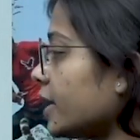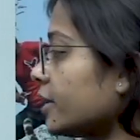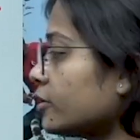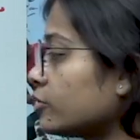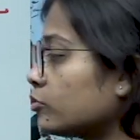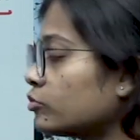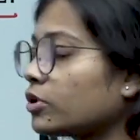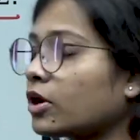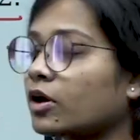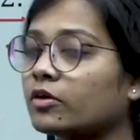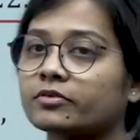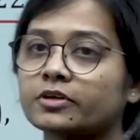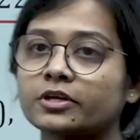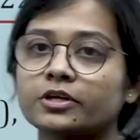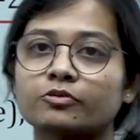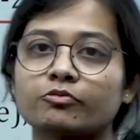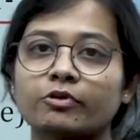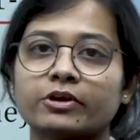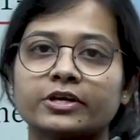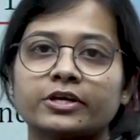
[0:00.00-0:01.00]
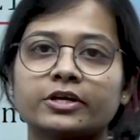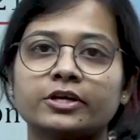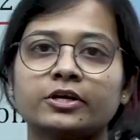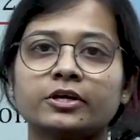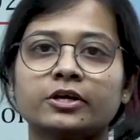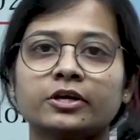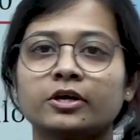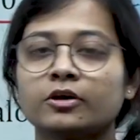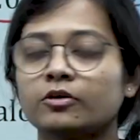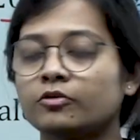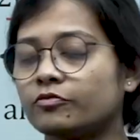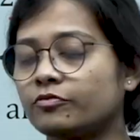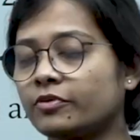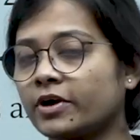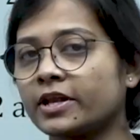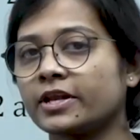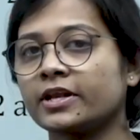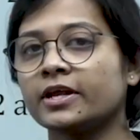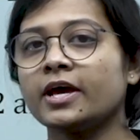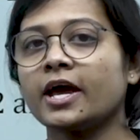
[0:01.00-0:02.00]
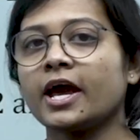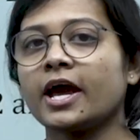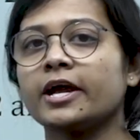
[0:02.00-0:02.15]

and two thousand twenty-one.